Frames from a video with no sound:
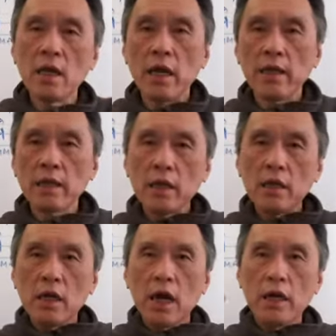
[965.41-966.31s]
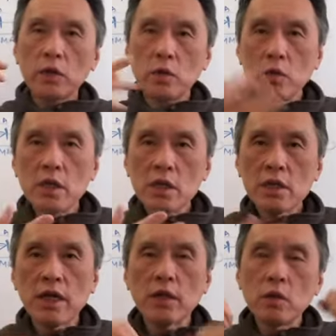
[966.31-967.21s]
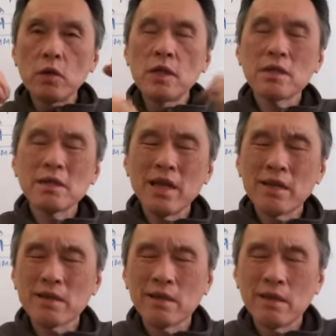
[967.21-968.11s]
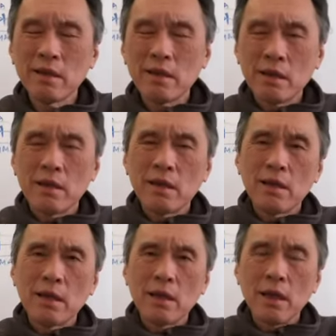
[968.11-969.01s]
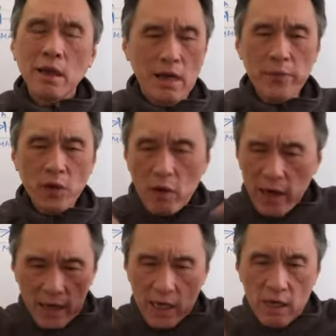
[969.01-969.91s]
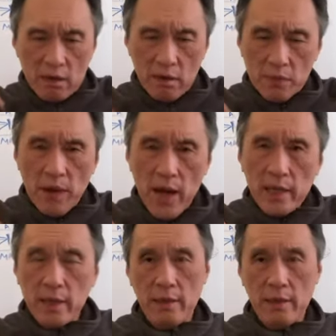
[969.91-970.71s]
And then I do this sets. Have no idea on this body.